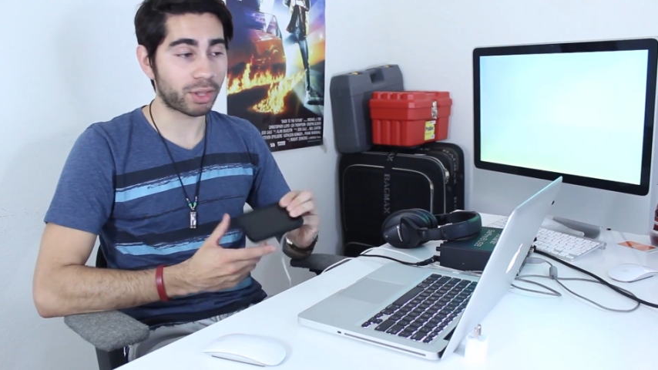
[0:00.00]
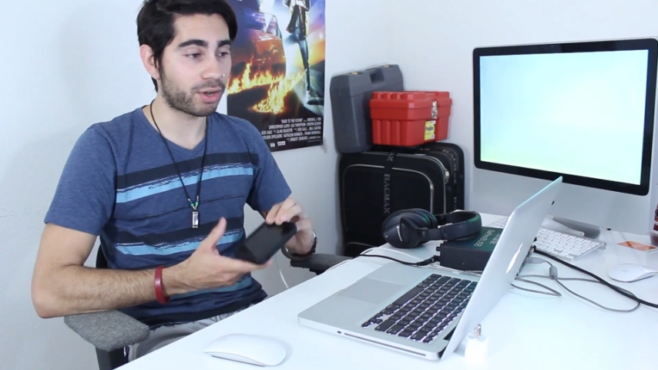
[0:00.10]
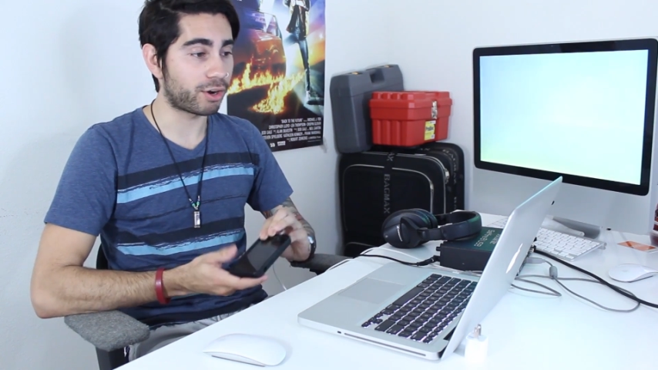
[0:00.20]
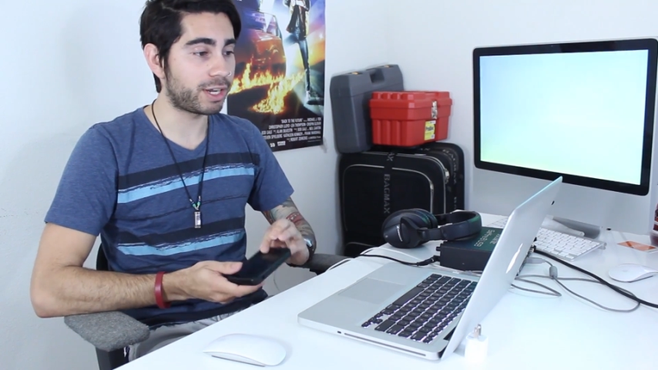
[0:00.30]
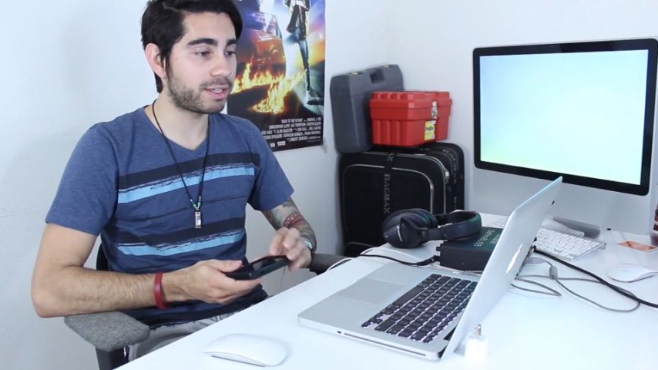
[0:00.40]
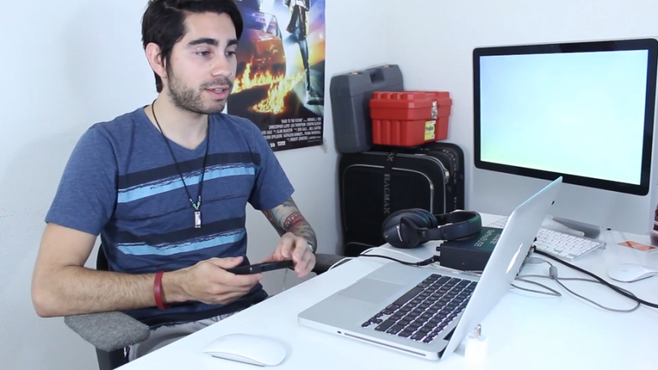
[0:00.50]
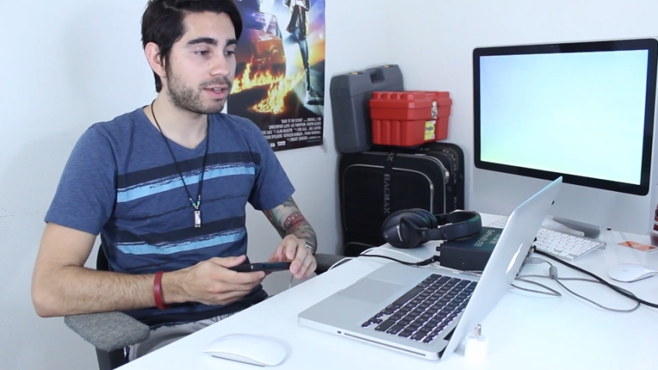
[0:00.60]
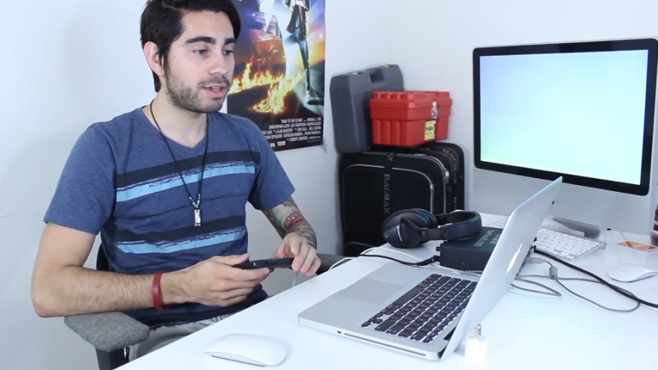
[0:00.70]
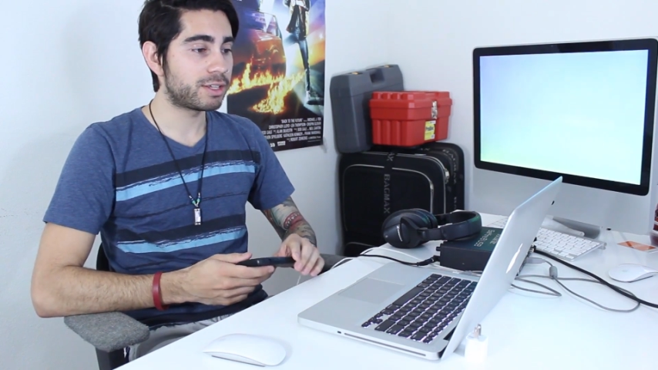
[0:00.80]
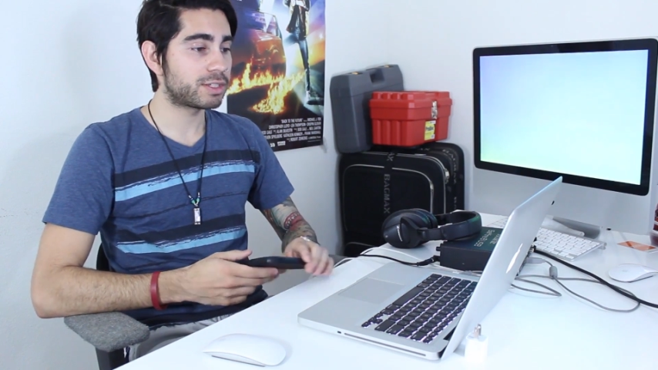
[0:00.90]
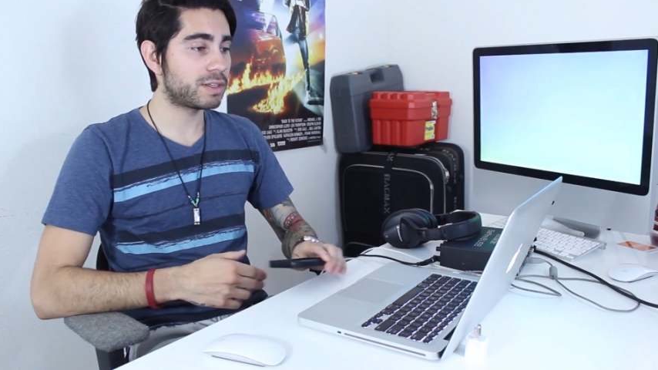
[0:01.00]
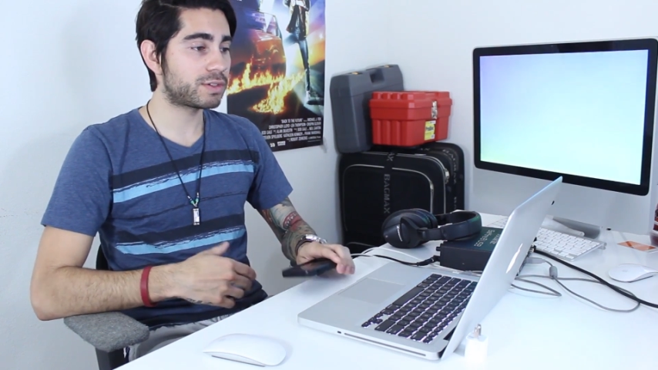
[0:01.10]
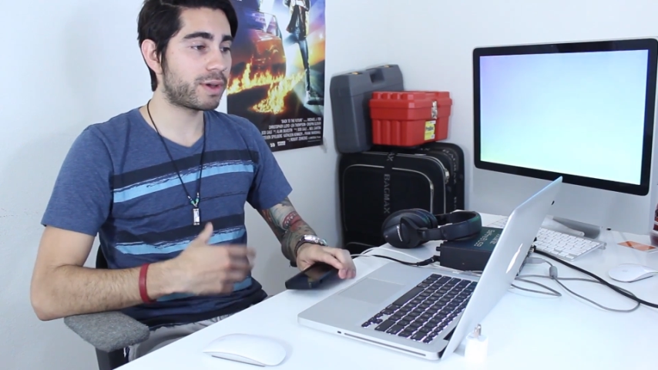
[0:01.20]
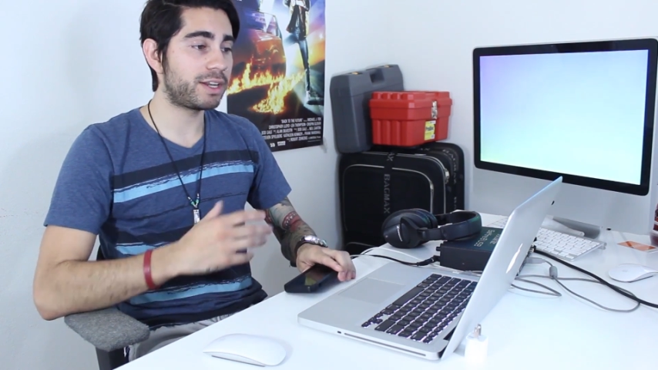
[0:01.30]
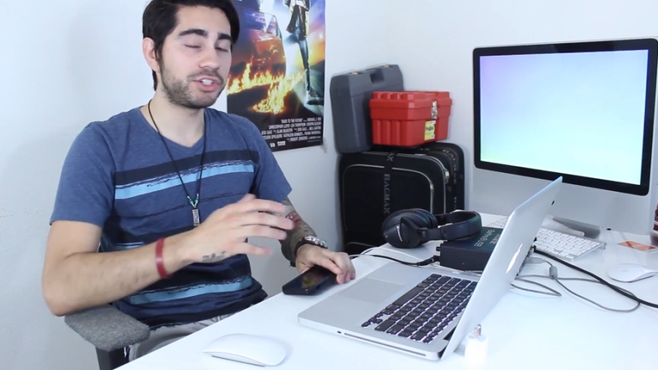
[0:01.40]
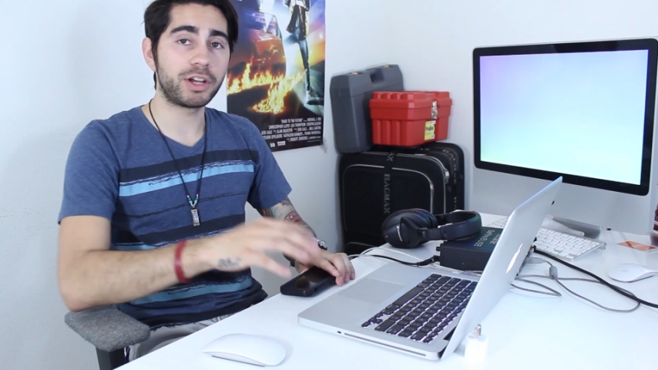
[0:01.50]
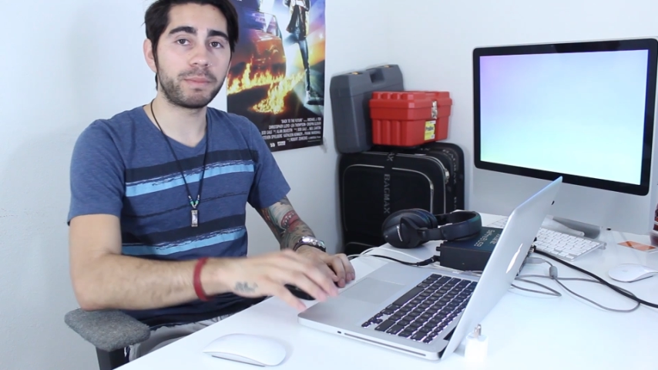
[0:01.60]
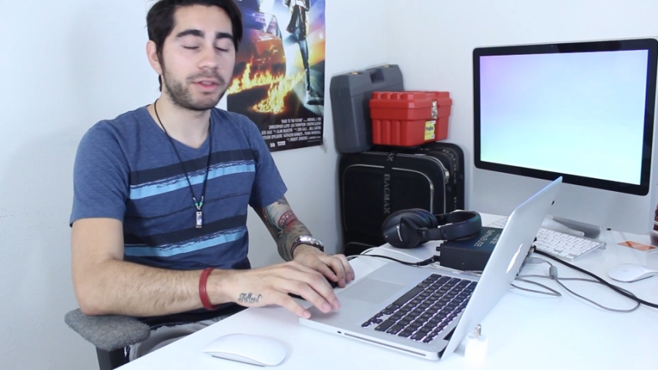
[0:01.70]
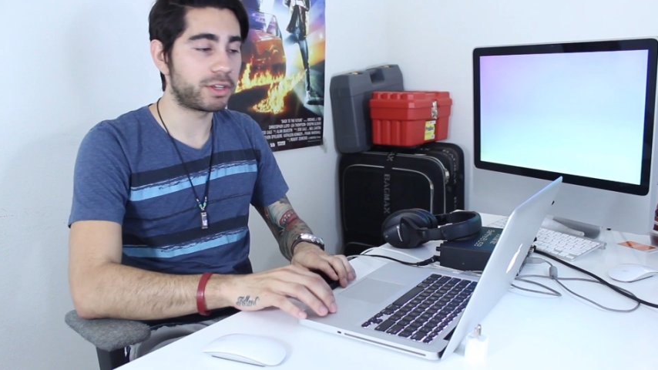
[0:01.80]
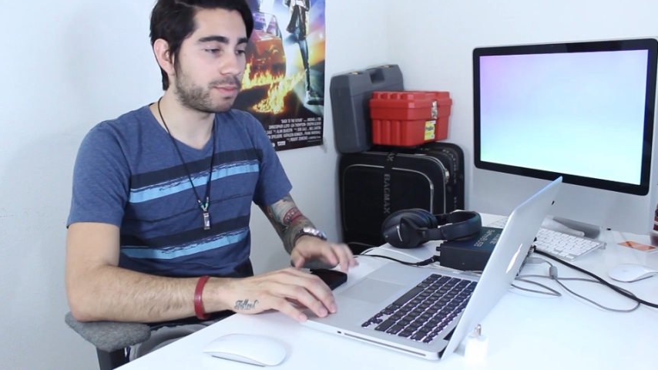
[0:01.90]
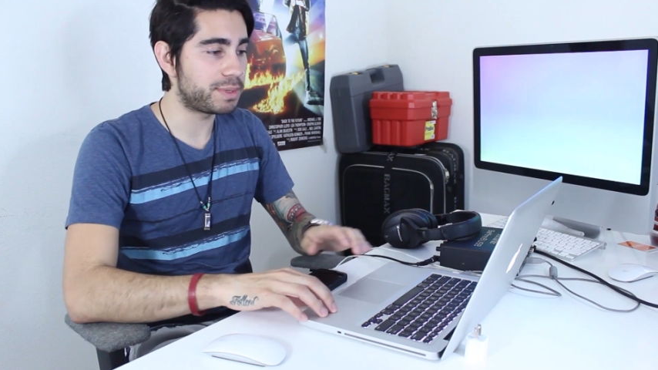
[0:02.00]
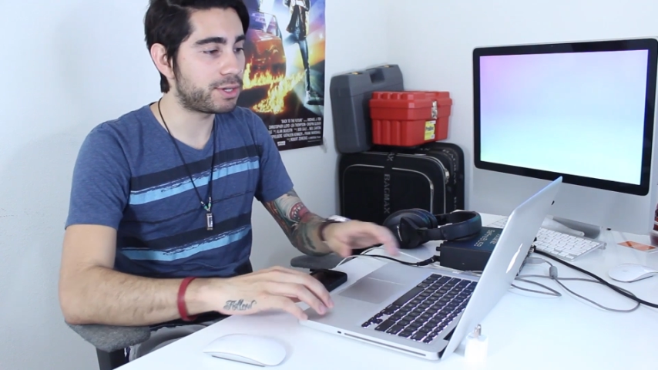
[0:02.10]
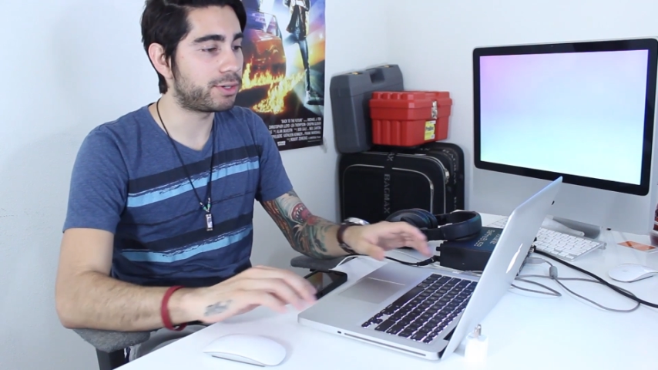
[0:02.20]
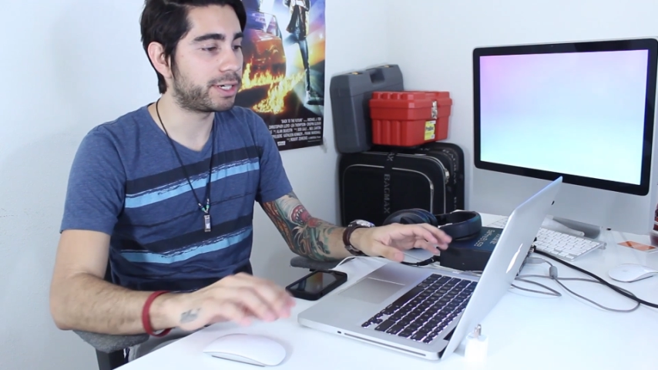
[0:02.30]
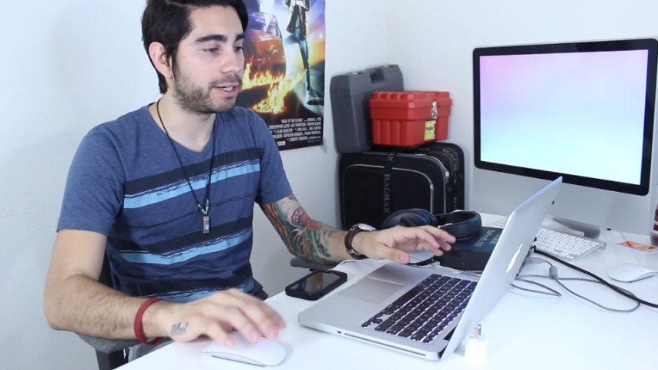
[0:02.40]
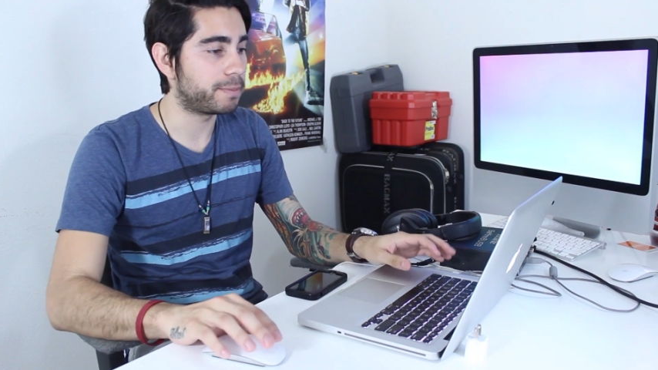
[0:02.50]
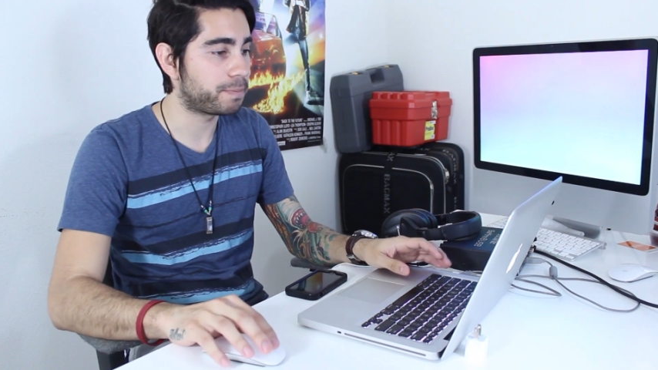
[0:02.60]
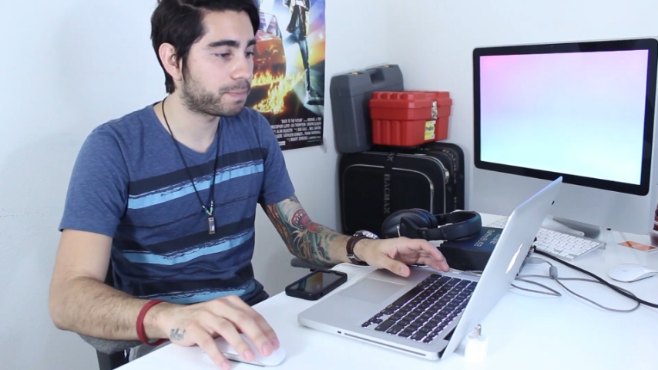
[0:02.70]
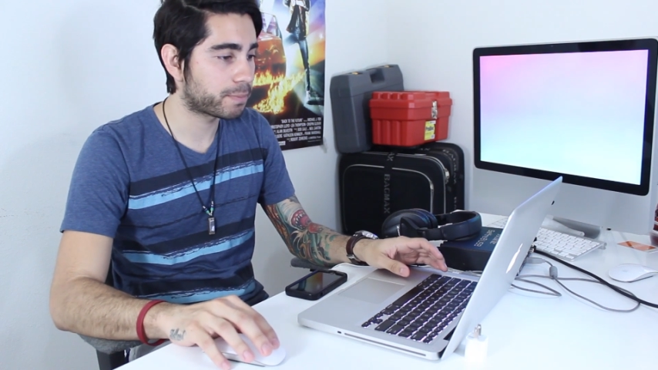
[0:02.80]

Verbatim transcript: Alright, so let's go ahead and jump on the computer here.